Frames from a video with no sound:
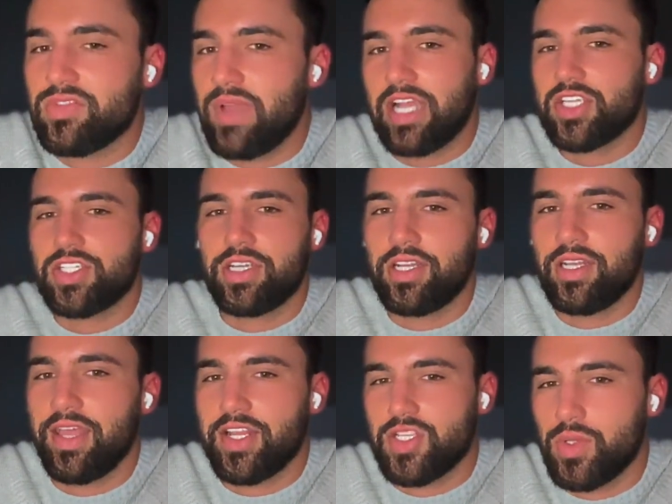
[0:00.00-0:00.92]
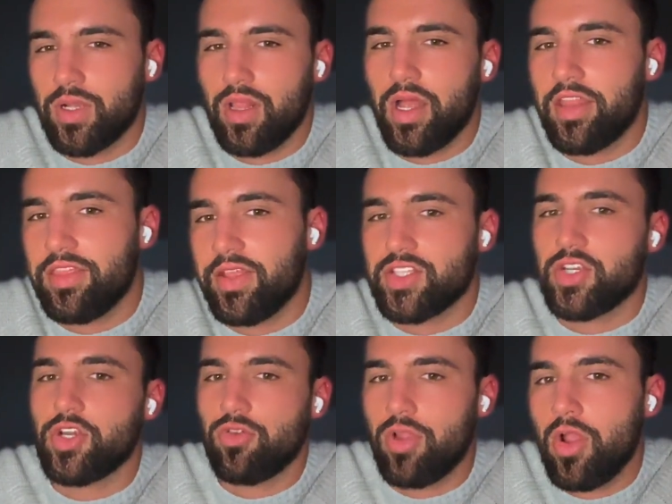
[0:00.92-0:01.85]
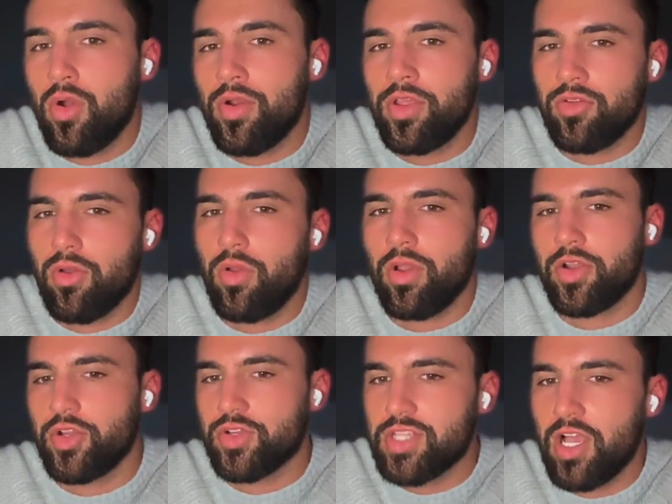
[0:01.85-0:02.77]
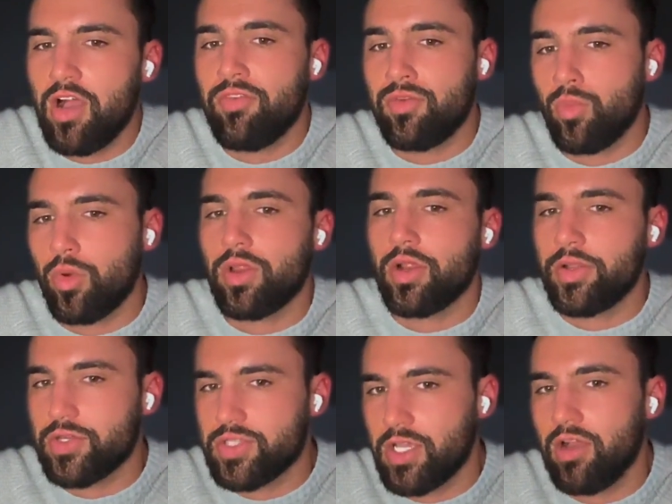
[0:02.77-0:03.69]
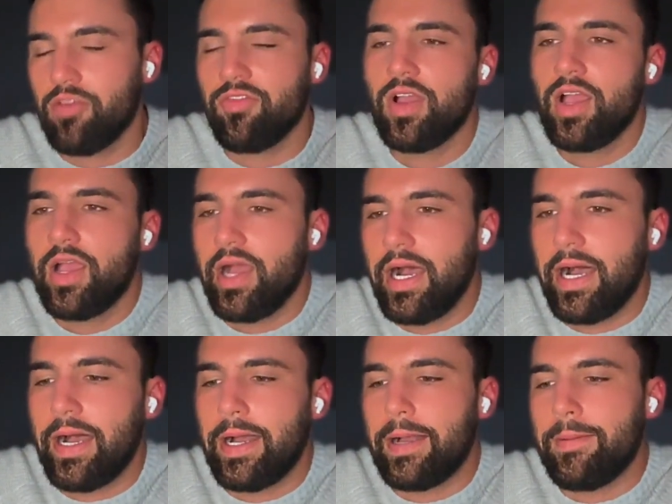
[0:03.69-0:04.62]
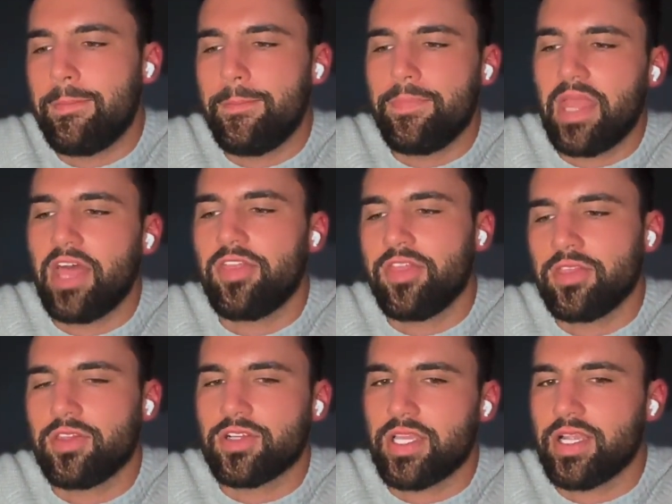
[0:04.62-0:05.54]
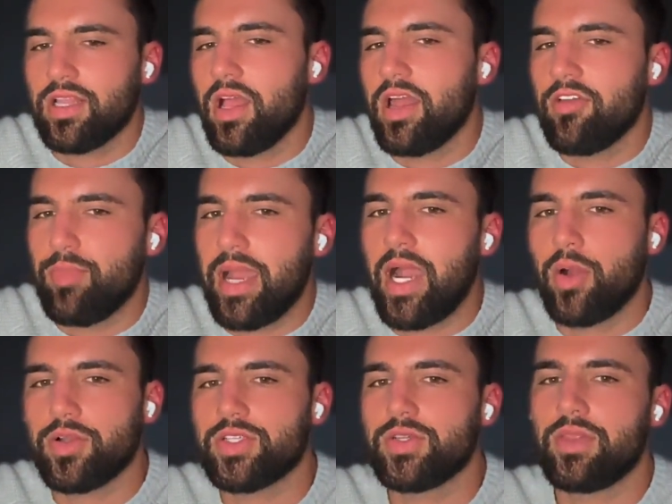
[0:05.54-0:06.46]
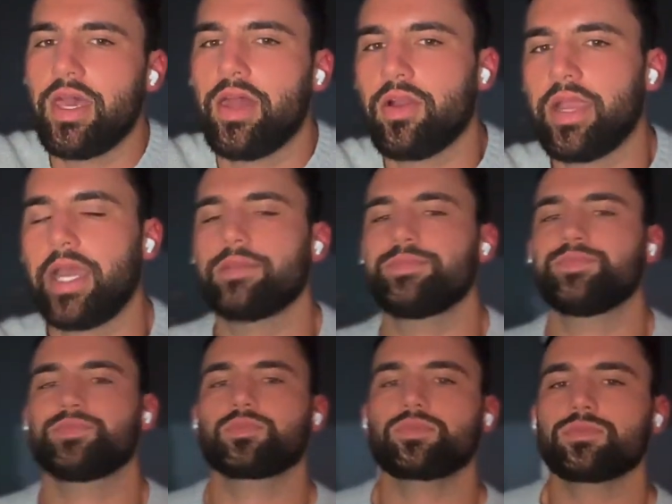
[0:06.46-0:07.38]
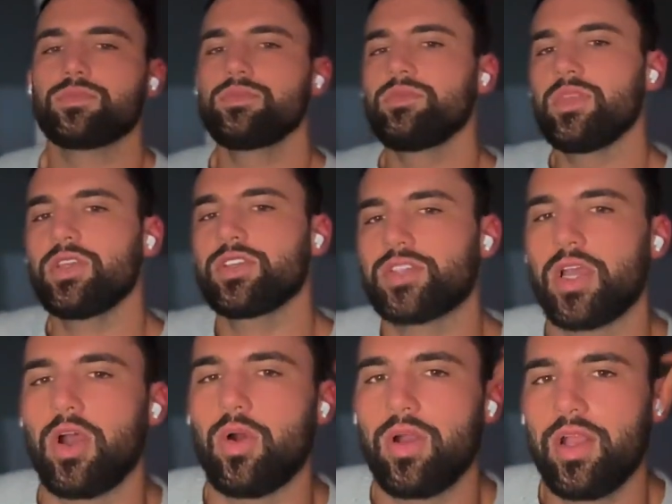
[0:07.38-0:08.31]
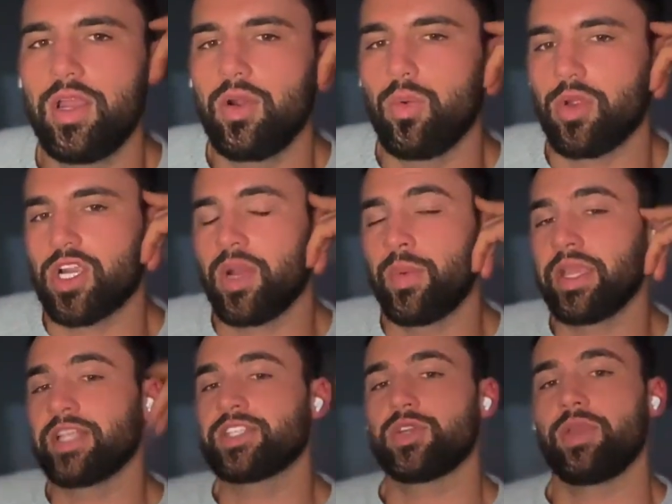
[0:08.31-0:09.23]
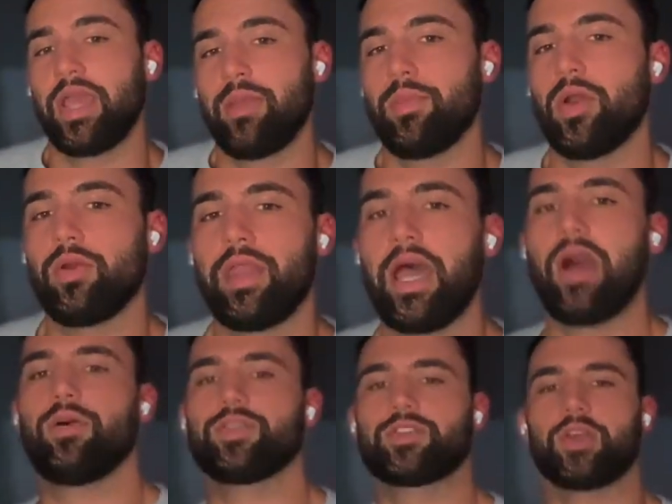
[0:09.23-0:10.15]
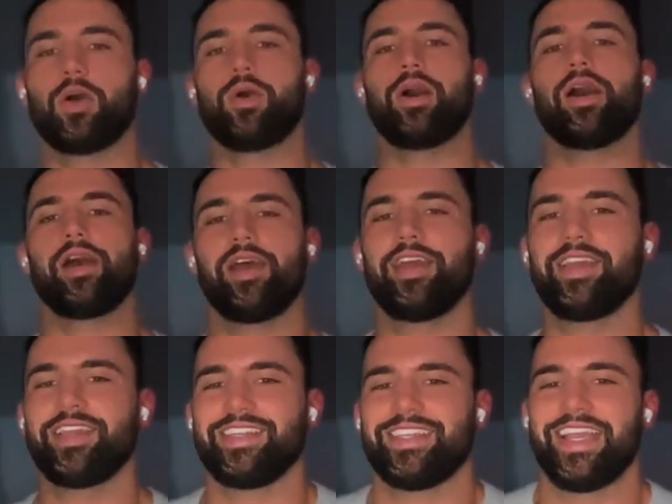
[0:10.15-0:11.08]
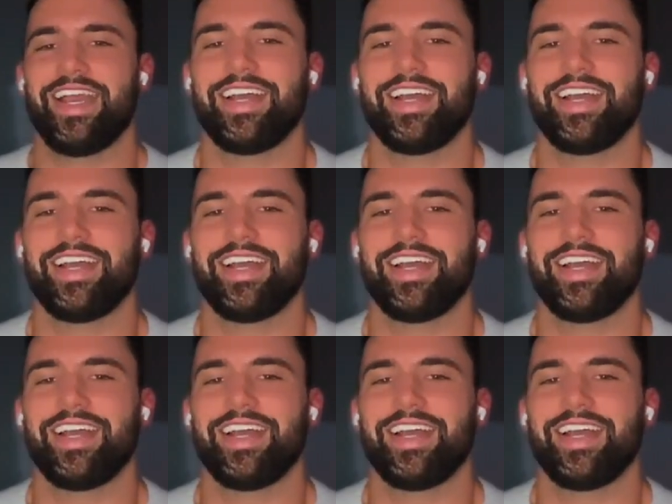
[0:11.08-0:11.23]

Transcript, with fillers: satisfaction and like doing a lot of things on your own and growing on yourself and working on yourself um, i think there's like a lot of power to that okay so we're coming into night mode now so uh,